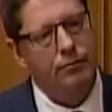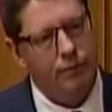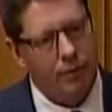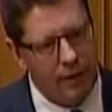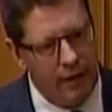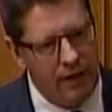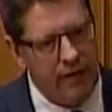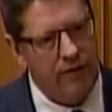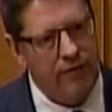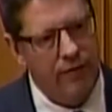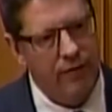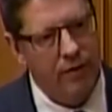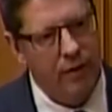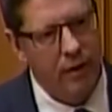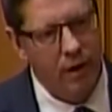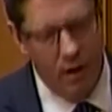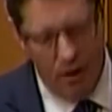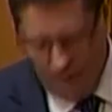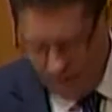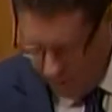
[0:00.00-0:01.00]
relief
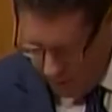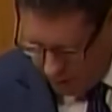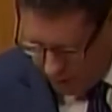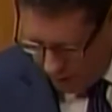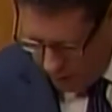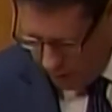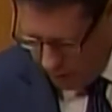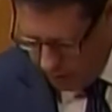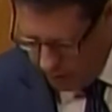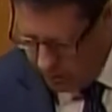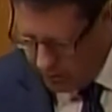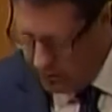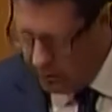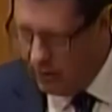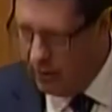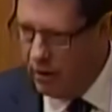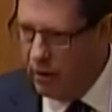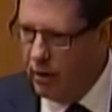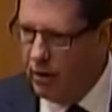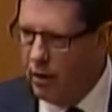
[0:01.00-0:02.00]
for those
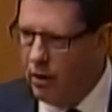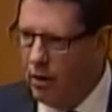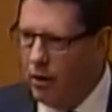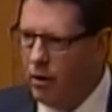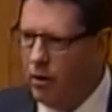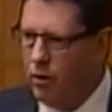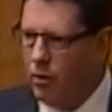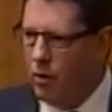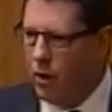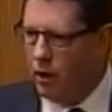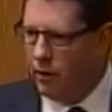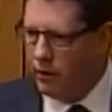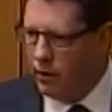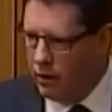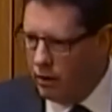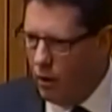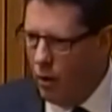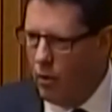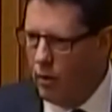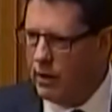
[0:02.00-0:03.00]
who are on
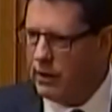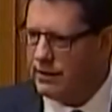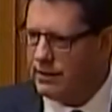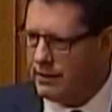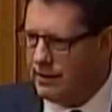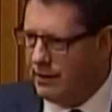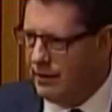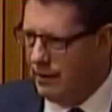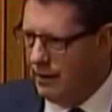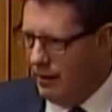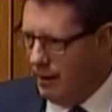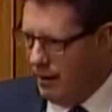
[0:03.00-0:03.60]
the lowest